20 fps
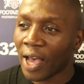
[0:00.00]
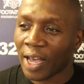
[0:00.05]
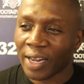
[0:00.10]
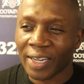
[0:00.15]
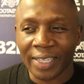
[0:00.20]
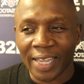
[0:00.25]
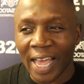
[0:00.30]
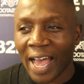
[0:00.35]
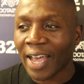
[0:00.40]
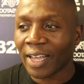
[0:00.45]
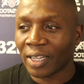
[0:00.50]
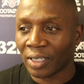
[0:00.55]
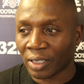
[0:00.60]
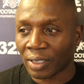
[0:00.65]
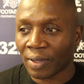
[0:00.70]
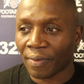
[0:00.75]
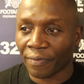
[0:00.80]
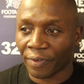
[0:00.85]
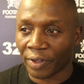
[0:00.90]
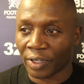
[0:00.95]
And that is
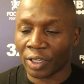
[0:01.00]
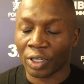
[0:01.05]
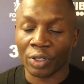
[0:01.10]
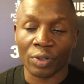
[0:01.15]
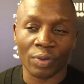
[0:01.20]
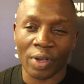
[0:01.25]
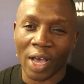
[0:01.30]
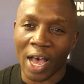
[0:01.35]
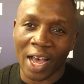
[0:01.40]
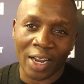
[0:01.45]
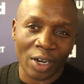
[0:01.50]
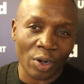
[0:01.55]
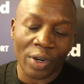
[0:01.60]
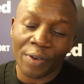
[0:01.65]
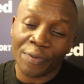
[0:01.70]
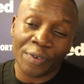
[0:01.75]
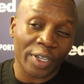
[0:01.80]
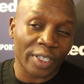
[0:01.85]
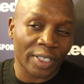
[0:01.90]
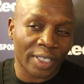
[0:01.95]
something, you. I don't
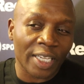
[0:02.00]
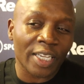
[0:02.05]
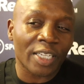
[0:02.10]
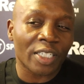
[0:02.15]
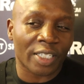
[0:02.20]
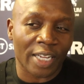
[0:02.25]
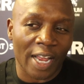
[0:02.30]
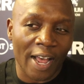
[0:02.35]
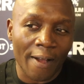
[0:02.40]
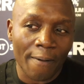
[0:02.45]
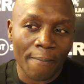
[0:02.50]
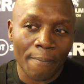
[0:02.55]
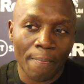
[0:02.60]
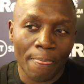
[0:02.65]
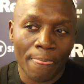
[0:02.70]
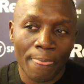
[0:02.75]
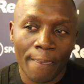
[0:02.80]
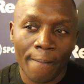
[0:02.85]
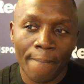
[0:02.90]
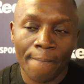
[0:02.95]
know if you can teach that.
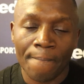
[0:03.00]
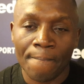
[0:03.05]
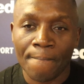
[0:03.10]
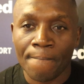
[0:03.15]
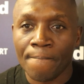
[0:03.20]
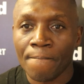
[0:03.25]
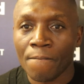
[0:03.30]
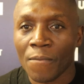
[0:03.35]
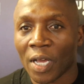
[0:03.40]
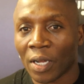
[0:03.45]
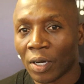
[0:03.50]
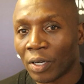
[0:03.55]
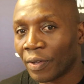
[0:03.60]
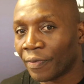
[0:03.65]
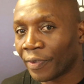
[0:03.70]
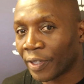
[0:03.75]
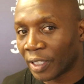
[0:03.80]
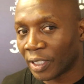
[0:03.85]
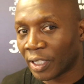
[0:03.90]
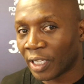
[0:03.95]
I don't know
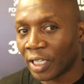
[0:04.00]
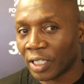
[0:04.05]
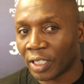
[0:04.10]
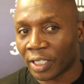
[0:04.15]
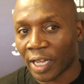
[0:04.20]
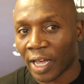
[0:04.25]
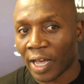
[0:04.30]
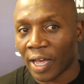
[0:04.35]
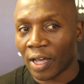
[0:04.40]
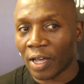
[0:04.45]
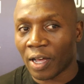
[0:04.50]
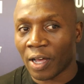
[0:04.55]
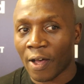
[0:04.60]
if you can teach that.